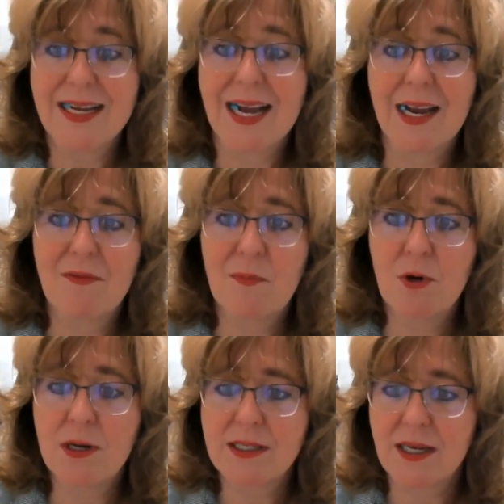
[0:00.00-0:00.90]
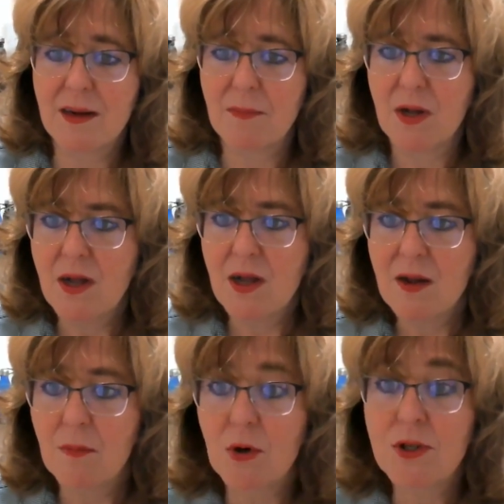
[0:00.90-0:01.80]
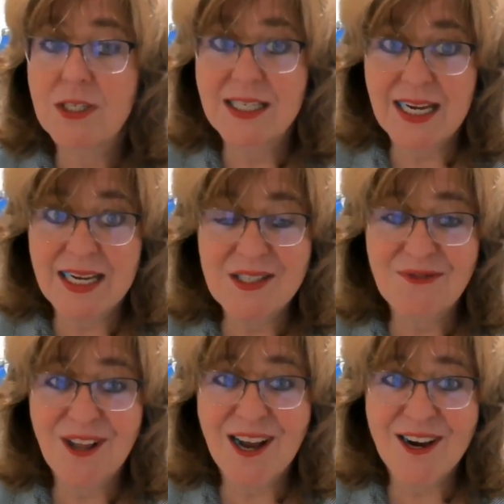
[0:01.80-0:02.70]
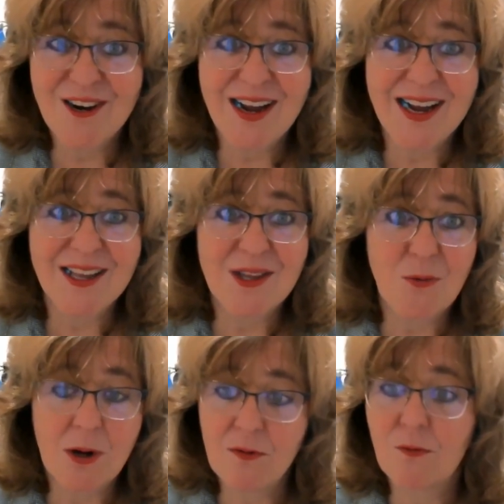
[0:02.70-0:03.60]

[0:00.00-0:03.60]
And I've put both today's flyer and the one